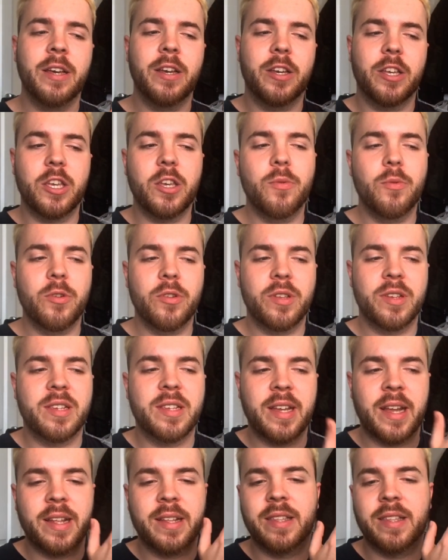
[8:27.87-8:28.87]
you
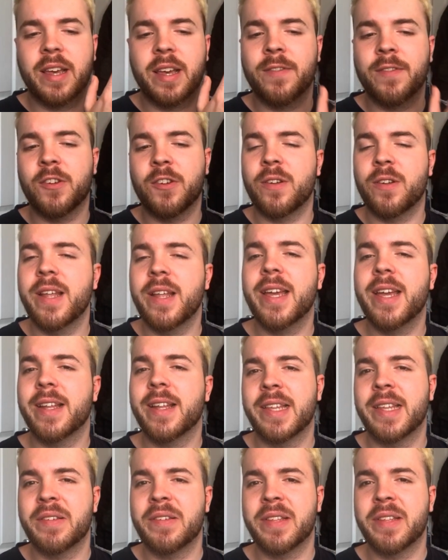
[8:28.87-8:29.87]
understand that if you're laying a
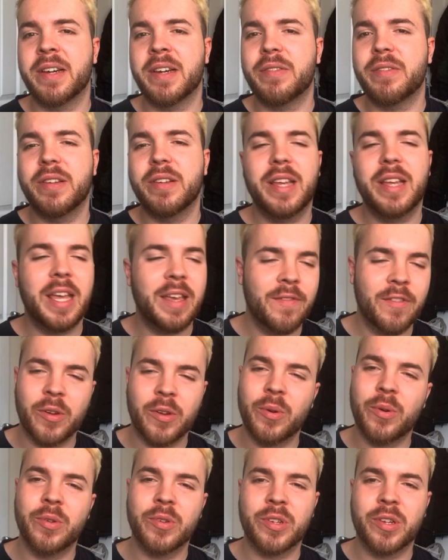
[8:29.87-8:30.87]
0-0, if a
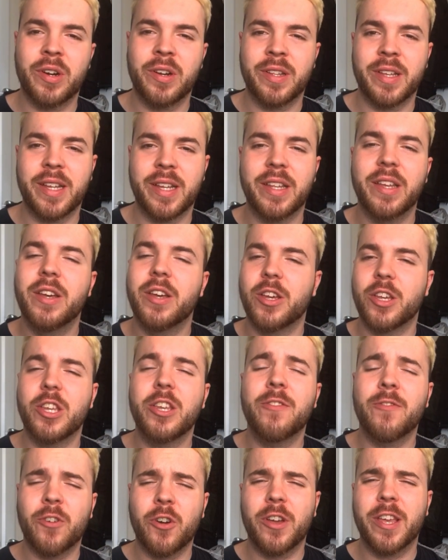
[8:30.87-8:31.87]
goal's gone in,
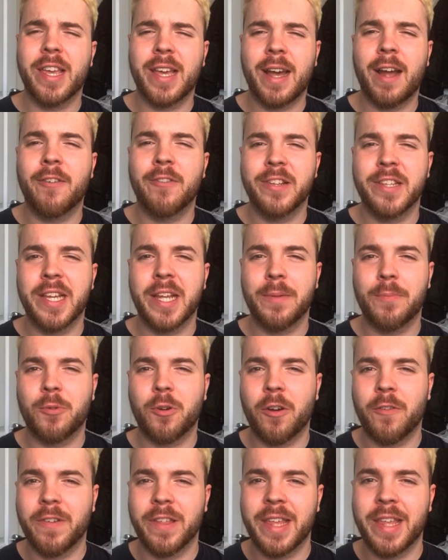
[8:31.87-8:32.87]
you've got your guaranteed
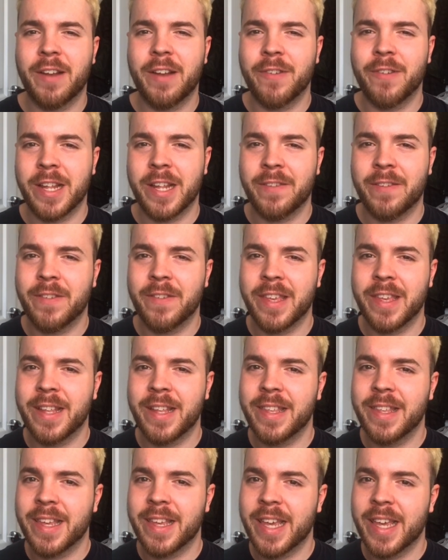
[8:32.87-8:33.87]
profit there ready for the end
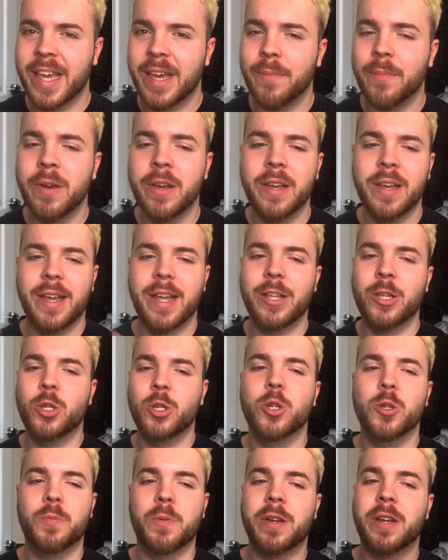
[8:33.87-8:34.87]
of the game. It's
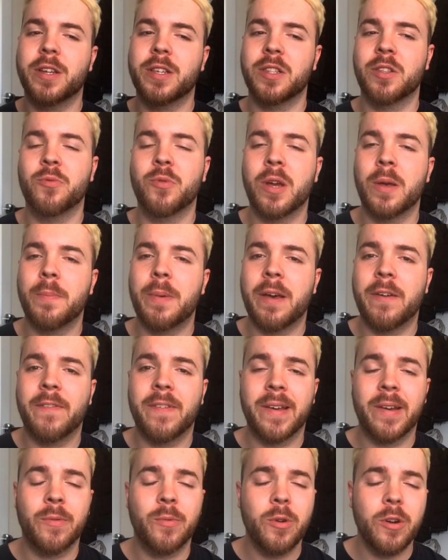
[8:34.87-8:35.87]
just because the way
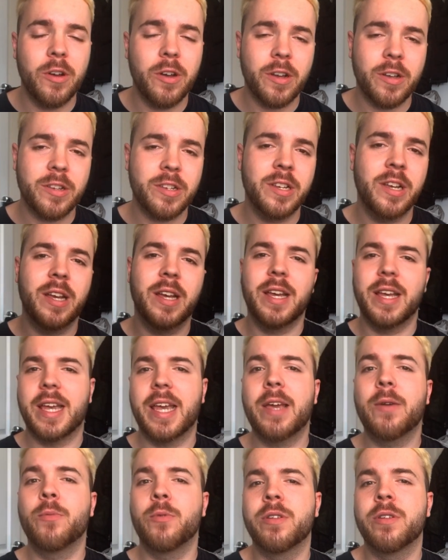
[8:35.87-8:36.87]
Betfair works,
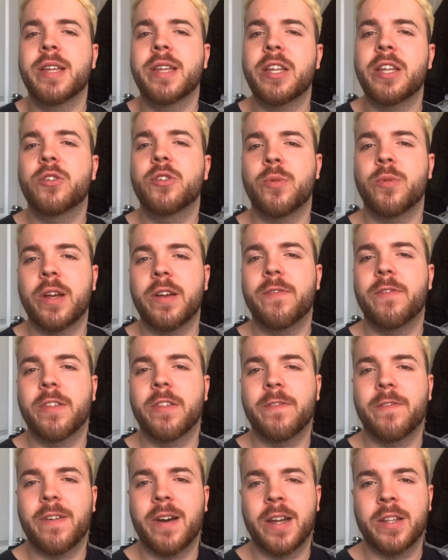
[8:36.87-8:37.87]
it will need to wait for the
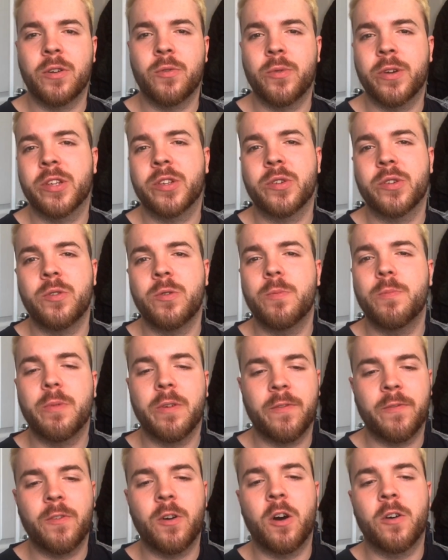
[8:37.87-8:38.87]
final whistle
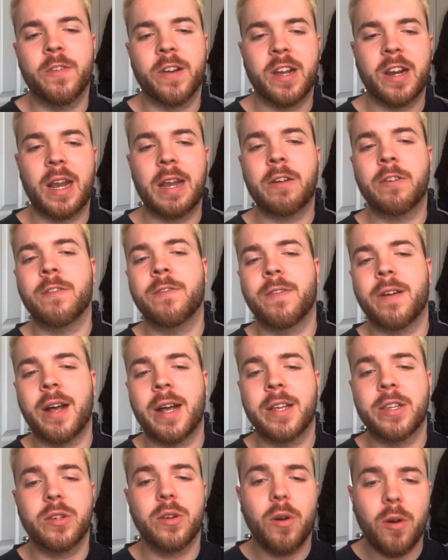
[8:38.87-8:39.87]
before it
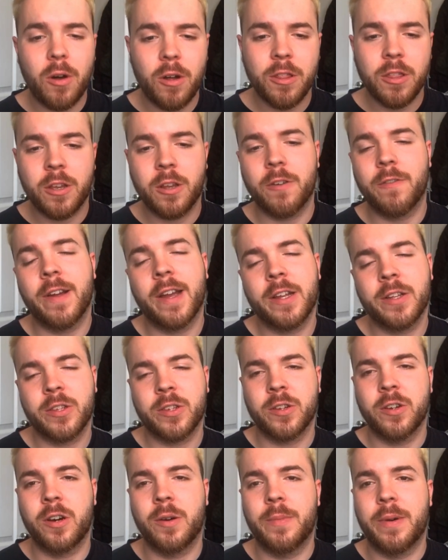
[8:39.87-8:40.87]
clarifies all the correct
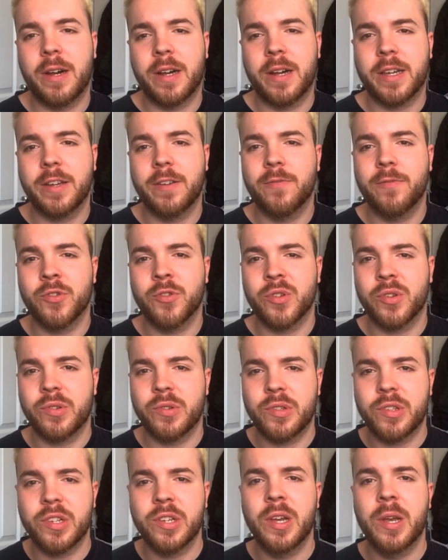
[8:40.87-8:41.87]
score market results.